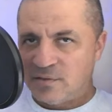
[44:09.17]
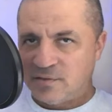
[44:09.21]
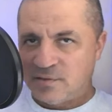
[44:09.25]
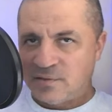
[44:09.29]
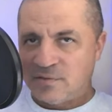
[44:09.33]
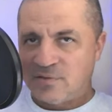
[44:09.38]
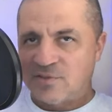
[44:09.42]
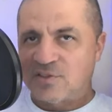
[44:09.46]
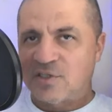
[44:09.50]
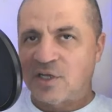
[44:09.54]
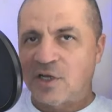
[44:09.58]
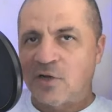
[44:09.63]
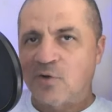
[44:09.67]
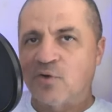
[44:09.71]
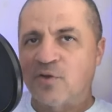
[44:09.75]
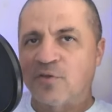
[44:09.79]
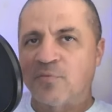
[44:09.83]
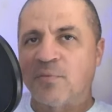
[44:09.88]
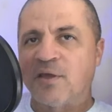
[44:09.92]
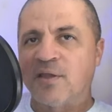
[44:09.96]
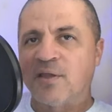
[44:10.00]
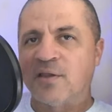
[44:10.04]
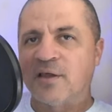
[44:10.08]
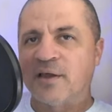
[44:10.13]
stuck with
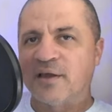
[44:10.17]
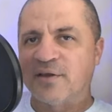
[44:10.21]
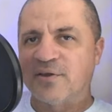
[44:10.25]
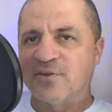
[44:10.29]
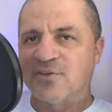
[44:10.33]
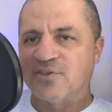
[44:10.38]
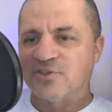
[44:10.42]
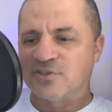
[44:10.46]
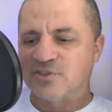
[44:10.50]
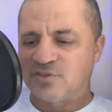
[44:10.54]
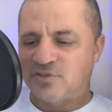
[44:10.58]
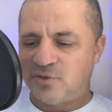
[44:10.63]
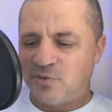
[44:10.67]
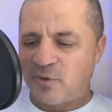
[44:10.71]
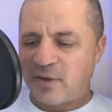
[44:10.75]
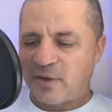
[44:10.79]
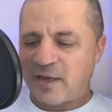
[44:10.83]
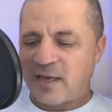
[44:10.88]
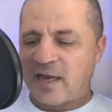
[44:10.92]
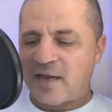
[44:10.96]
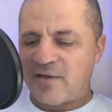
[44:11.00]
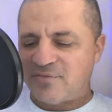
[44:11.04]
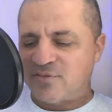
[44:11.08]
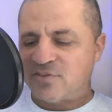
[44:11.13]
me. Like you just you
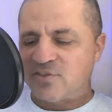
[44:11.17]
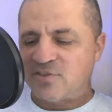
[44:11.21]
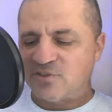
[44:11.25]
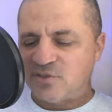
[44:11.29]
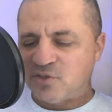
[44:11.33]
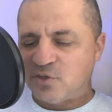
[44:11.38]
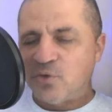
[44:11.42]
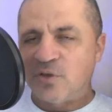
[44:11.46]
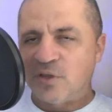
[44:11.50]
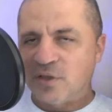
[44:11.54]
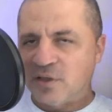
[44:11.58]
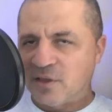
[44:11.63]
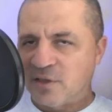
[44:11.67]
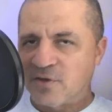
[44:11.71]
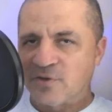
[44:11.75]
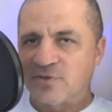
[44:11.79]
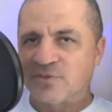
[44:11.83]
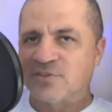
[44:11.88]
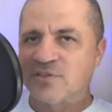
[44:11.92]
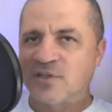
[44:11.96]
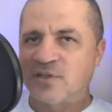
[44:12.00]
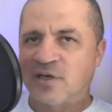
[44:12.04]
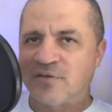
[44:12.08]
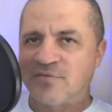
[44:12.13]
have to do the little
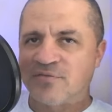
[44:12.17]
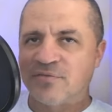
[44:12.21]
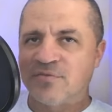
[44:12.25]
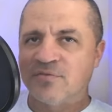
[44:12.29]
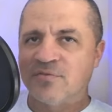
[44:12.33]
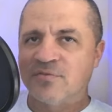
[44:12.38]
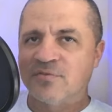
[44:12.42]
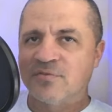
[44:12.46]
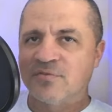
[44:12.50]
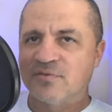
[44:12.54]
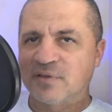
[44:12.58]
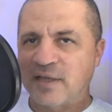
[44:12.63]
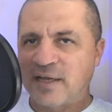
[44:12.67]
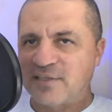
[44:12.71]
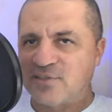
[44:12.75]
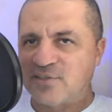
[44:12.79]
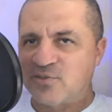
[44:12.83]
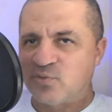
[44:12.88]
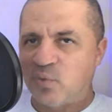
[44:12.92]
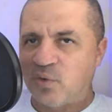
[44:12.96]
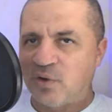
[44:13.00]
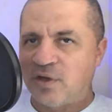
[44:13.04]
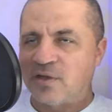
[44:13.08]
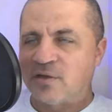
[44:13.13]
stuff.
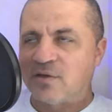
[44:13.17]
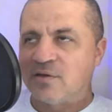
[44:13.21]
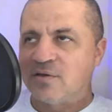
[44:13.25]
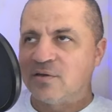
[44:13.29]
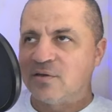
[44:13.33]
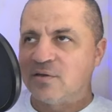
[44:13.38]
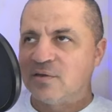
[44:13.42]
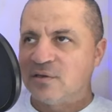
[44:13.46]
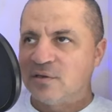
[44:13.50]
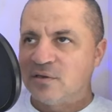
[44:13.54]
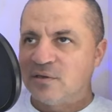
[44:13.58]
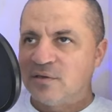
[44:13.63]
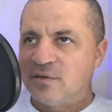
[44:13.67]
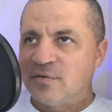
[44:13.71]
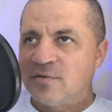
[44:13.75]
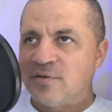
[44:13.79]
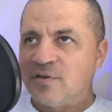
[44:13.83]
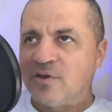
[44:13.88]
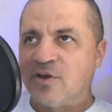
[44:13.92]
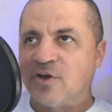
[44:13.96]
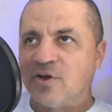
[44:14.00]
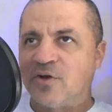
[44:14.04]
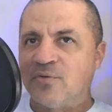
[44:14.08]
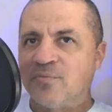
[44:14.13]
That's what
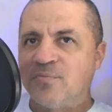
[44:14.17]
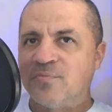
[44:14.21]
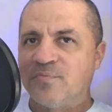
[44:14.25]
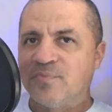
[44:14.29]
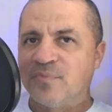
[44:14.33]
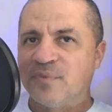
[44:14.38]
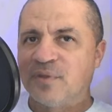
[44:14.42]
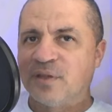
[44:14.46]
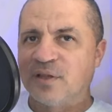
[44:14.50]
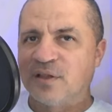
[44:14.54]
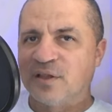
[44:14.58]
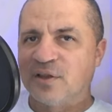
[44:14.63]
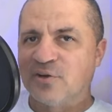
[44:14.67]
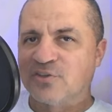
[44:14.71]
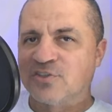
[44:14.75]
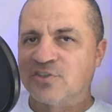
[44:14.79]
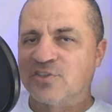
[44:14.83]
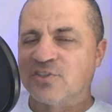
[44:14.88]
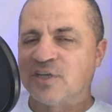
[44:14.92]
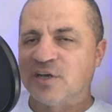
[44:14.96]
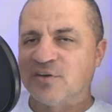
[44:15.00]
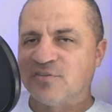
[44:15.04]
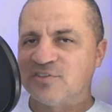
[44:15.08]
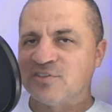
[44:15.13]
you know. The little
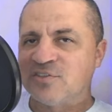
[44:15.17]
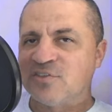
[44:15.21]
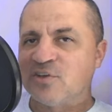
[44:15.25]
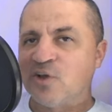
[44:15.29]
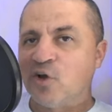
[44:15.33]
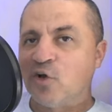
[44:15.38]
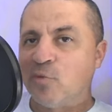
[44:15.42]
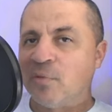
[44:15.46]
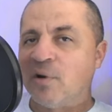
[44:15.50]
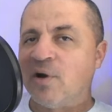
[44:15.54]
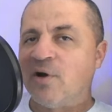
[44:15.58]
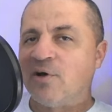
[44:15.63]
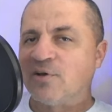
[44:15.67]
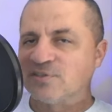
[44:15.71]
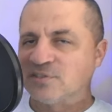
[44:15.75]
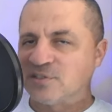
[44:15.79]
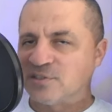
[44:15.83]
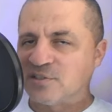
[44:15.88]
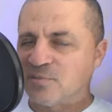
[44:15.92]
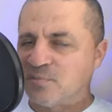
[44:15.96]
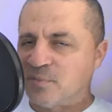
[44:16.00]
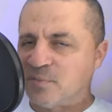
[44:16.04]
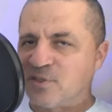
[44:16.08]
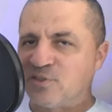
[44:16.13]
stuff snowballs
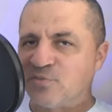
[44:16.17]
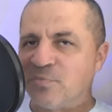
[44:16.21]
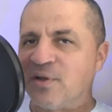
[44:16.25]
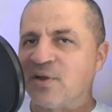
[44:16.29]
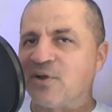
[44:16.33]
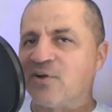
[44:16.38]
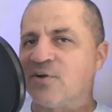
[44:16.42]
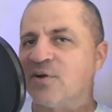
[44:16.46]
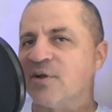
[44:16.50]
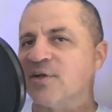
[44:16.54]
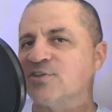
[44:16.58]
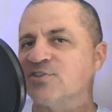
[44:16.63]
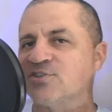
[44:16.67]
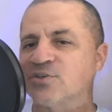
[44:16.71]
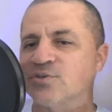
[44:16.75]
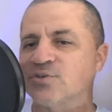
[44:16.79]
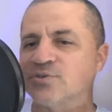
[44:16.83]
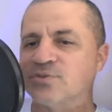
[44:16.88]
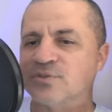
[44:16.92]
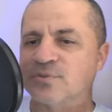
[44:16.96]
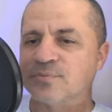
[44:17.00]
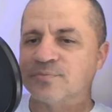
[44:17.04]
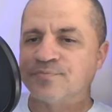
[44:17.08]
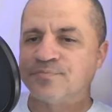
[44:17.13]
into much bigger
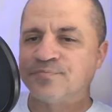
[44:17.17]
issues.